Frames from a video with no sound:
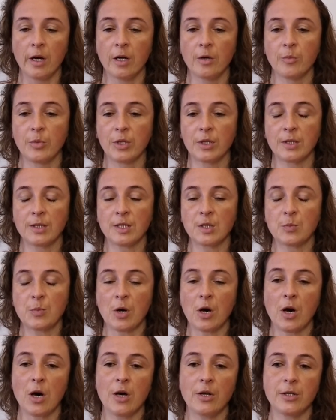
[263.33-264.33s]
Because as
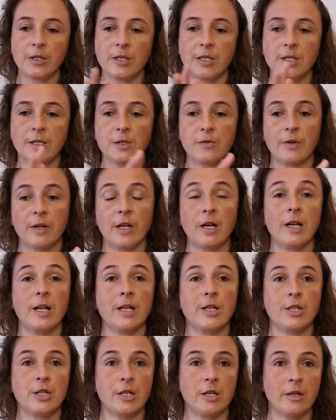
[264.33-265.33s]
part of the
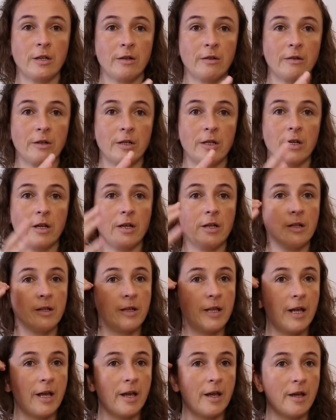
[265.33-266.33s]
dysregulation,
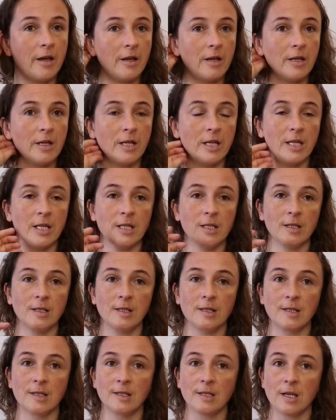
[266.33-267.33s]
there
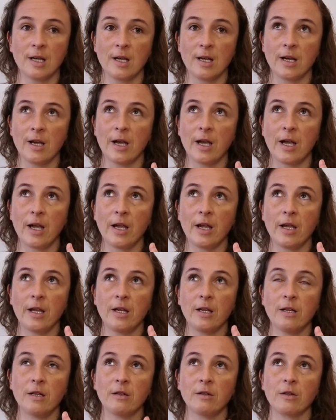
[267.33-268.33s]
is
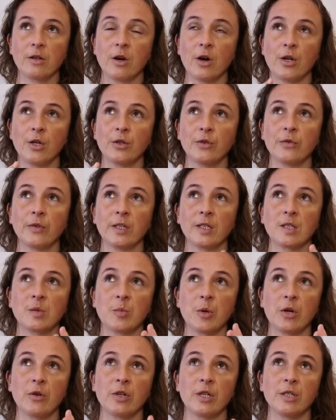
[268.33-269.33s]
a kind of
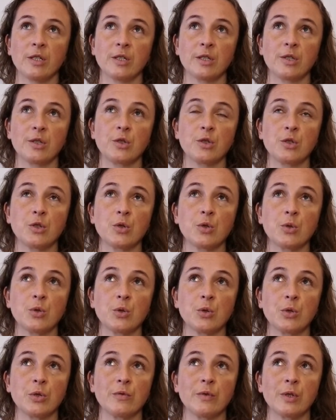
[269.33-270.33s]
experience
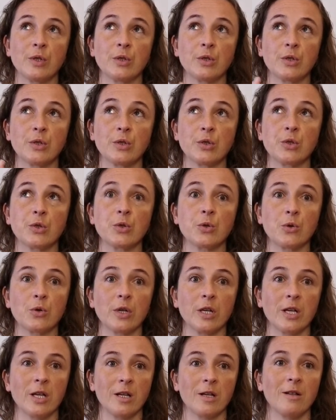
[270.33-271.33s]
stored with a
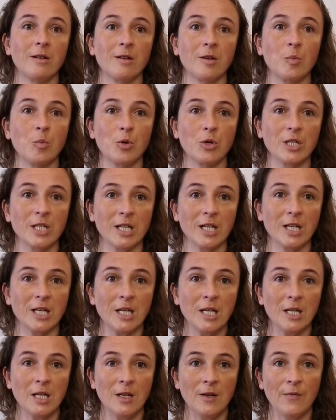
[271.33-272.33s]
story in the body
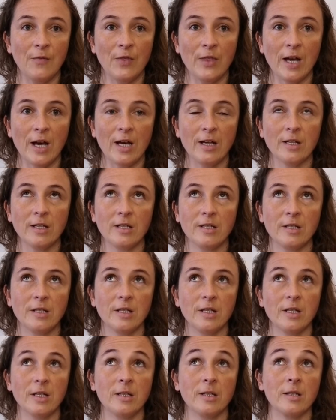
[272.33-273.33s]
that
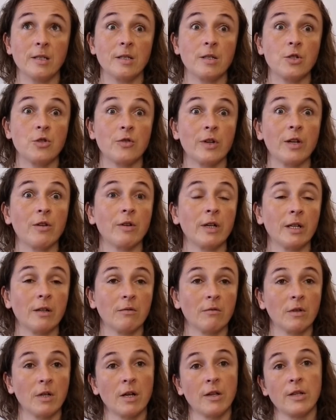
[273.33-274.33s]
is
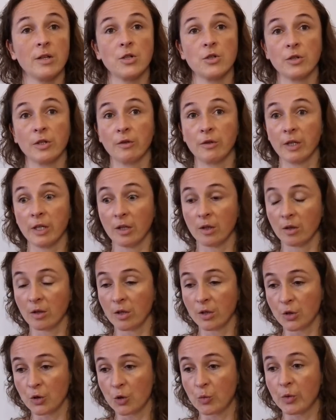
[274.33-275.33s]
either triggering
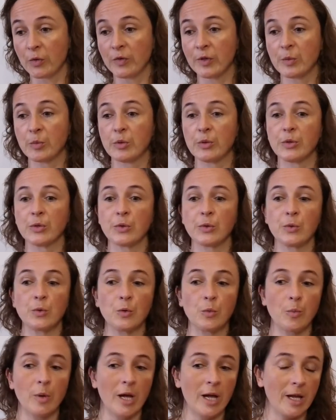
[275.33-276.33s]
a trauma response
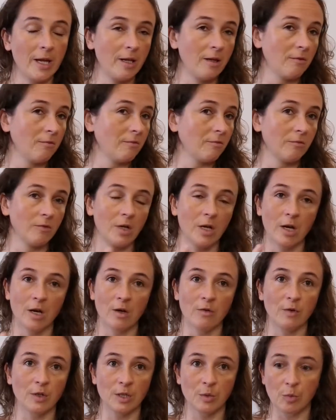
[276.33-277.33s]
or pain
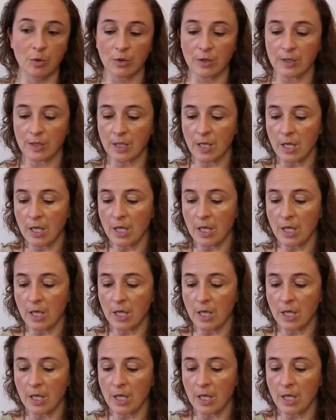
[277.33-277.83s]
response.